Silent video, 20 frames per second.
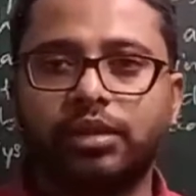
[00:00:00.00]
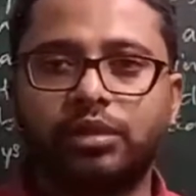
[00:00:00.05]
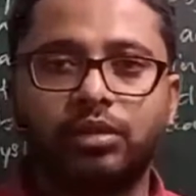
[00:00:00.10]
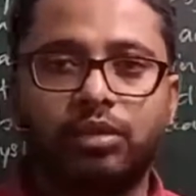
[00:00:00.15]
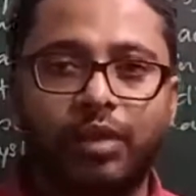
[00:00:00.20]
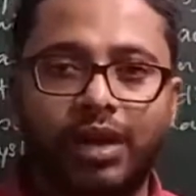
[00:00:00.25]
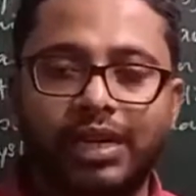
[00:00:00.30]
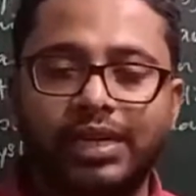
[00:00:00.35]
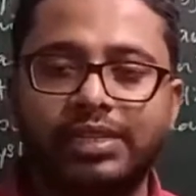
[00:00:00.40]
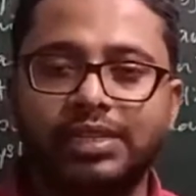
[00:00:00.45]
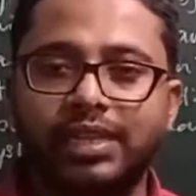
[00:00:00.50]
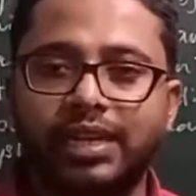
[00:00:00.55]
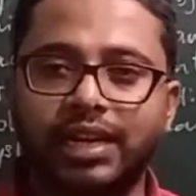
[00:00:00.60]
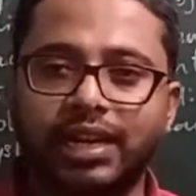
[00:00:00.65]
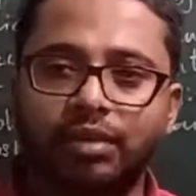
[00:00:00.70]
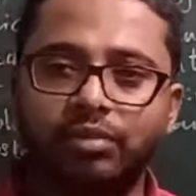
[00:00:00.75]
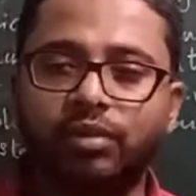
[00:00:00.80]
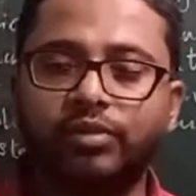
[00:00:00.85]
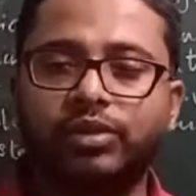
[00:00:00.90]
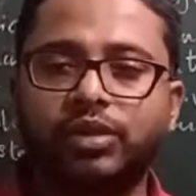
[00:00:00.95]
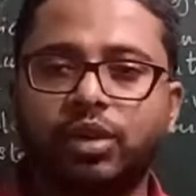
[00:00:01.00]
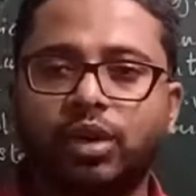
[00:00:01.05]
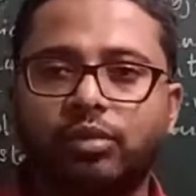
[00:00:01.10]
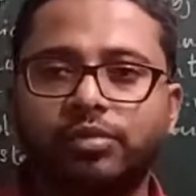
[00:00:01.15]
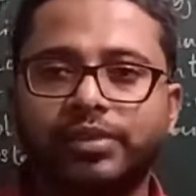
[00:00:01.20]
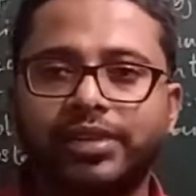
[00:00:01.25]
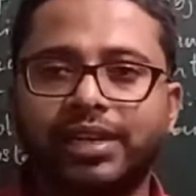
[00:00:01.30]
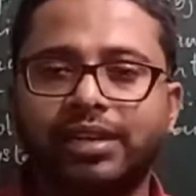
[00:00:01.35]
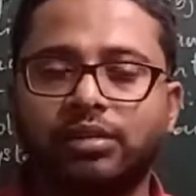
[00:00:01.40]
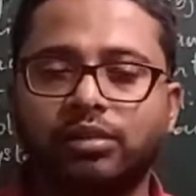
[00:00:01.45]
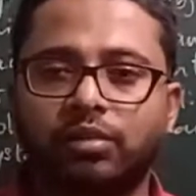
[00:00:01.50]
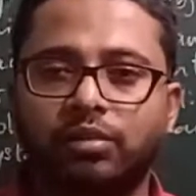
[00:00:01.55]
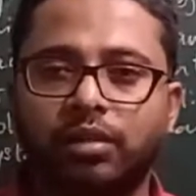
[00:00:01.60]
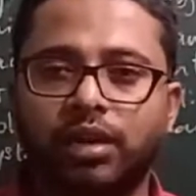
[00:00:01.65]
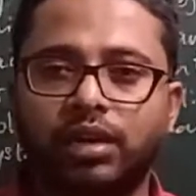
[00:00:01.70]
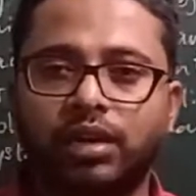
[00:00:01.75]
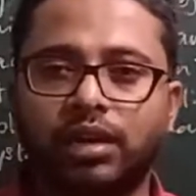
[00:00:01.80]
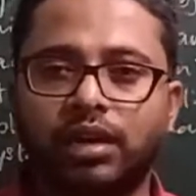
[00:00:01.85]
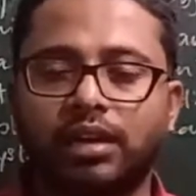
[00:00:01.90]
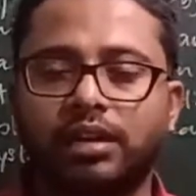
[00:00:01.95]
What is the name of the object,
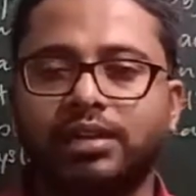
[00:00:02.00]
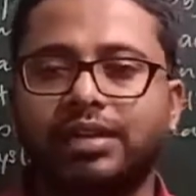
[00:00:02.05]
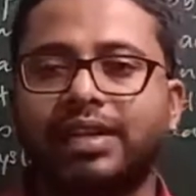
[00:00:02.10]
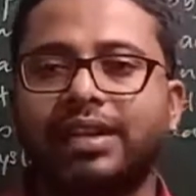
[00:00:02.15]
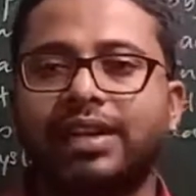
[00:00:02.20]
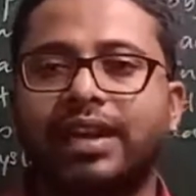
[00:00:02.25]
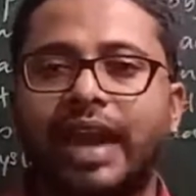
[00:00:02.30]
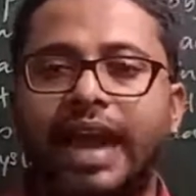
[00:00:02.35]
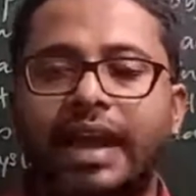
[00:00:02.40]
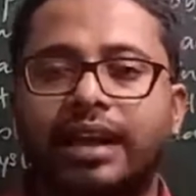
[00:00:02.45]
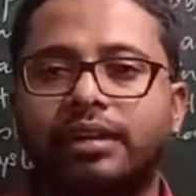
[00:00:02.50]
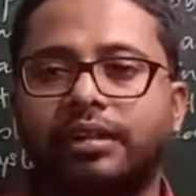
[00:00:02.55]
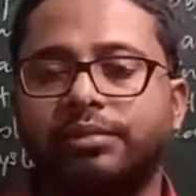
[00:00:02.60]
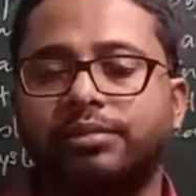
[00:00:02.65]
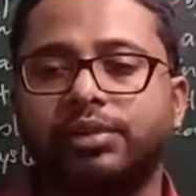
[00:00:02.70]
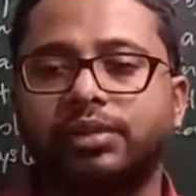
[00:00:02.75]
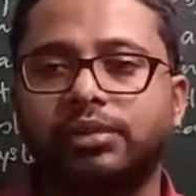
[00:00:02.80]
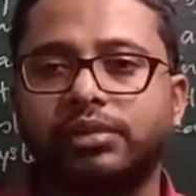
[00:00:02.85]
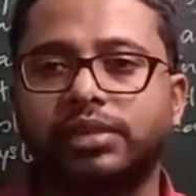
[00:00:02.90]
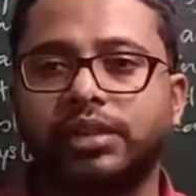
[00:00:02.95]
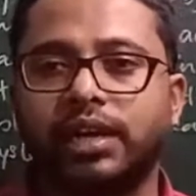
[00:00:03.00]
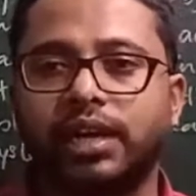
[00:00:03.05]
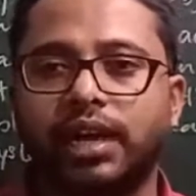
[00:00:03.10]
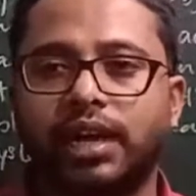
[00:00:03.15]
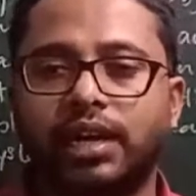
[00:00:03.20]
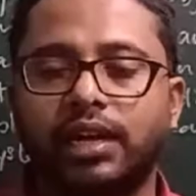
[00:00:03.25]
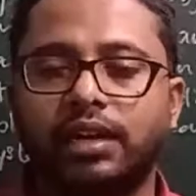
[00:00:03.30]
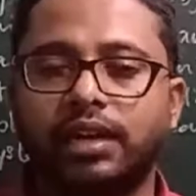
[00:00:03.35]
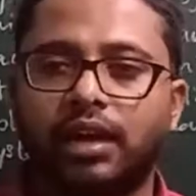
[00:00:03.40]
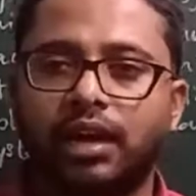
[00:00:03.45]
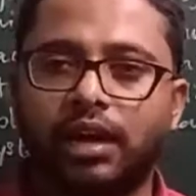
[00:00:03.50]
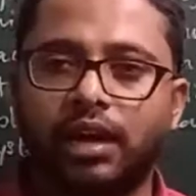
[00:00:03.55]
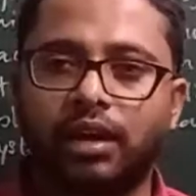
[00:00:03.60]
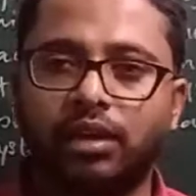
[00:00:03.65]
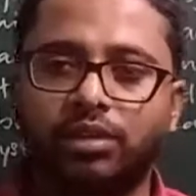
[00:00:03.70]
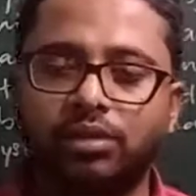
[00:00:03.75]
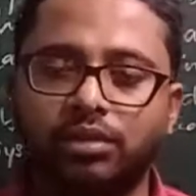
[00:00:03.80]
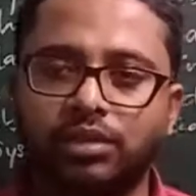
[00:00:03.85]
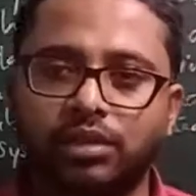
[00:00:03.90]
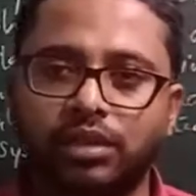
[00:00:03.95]
what are their attributes, and
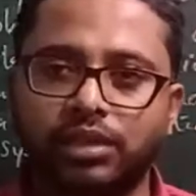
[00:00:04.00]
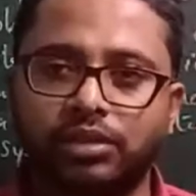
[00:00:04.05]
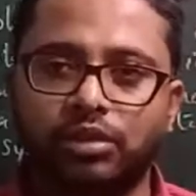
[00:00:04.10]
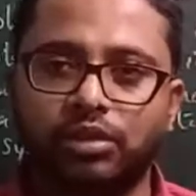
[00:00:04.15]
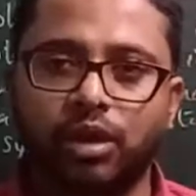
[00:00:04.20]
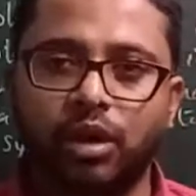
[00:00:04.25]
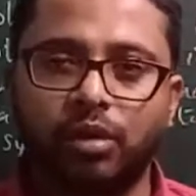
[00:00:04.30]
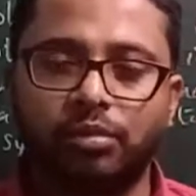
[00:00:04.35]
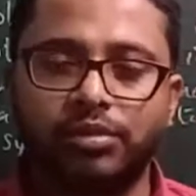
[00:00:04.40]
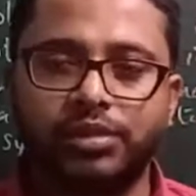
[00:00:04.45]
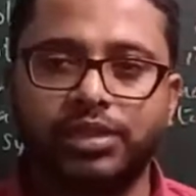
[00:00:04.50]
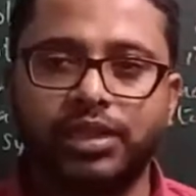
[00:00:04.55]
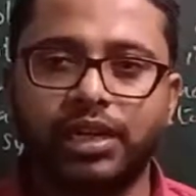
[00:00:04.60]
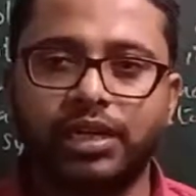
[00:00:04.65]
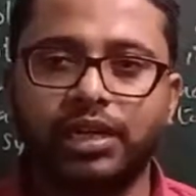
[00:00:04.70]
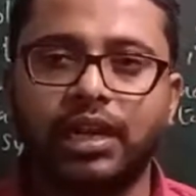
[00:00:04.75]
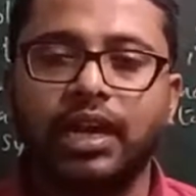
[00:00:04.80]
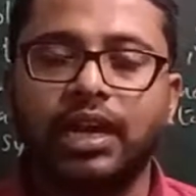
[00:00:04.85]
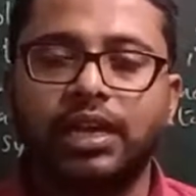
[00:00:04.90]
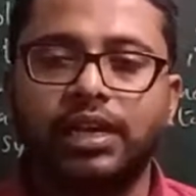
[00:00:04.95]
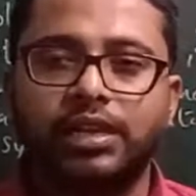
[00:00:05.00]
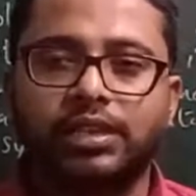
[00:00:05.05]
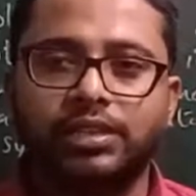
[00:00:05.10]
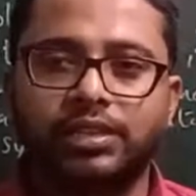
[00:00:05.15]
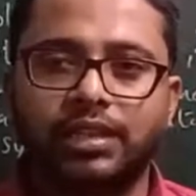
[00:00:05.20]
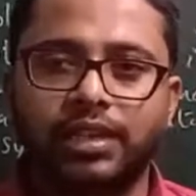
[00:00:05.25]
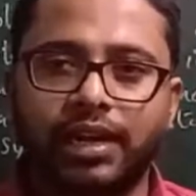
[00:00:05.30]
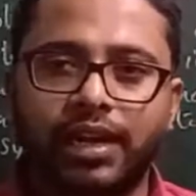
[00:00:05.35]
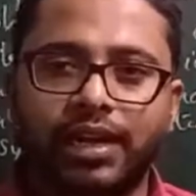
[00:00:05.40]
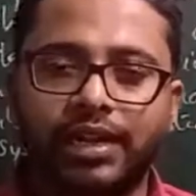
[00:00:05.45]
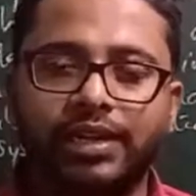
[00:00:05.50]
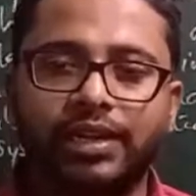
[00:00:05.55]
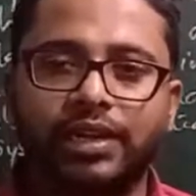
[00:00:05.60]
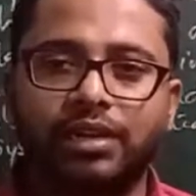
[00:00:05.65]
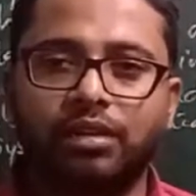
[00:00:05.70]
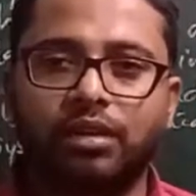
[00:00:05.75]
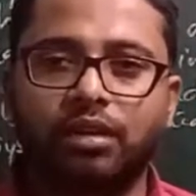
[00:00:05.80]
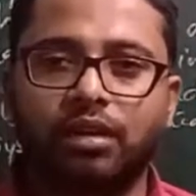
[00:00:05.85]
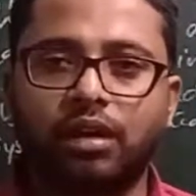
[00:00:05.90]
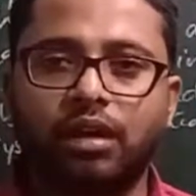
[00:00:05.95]
how this object is
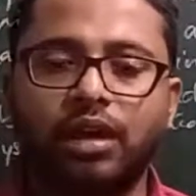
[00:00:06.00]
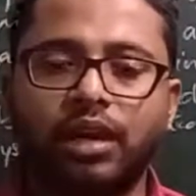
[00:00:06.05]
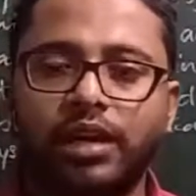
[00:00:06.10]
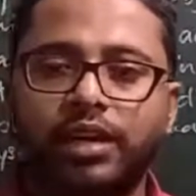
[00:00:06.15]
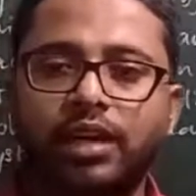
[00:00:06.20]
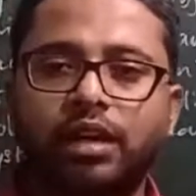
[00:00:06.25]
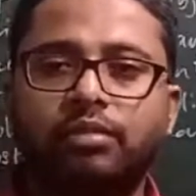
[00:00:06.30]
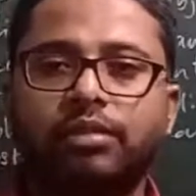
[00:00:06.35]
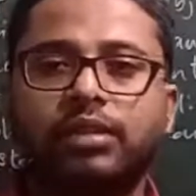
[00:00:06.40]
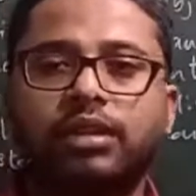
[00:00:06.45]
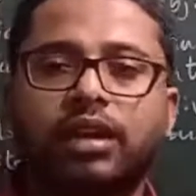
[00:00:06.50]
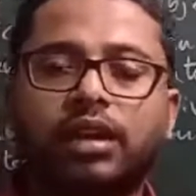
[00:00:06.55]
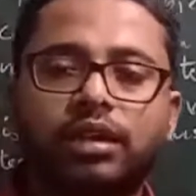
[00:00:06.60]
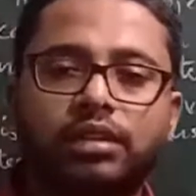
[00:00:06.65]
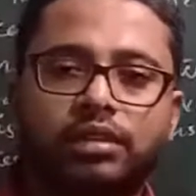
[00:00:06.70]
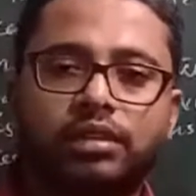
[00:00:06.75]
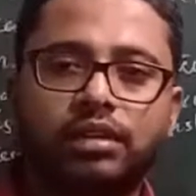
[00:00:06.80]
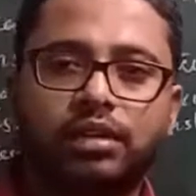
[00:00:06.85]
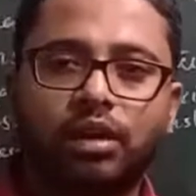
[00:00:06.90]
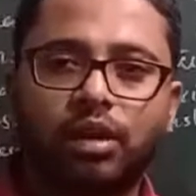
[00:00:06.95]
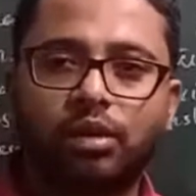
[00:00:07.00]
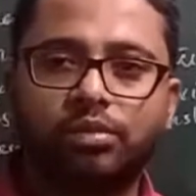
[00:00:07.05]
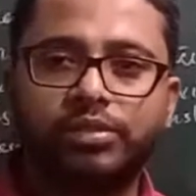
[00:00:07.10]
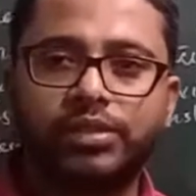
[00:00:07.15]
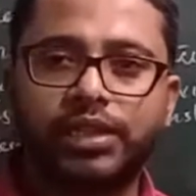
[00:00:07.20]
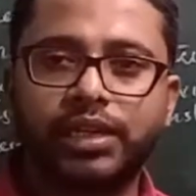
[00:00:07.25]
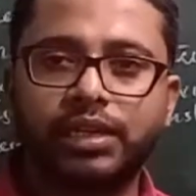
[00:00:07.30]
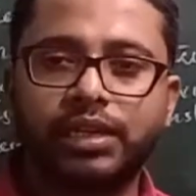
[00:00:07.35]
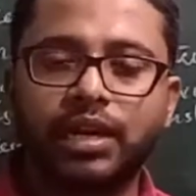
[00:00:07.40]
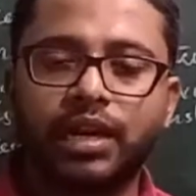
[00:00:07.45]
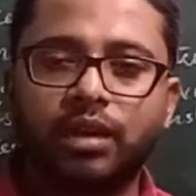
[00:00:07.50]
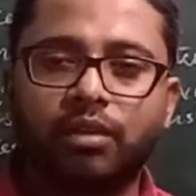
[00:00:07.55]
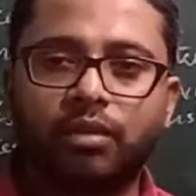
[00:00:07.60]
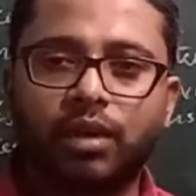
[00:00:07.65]
connected or related with other object,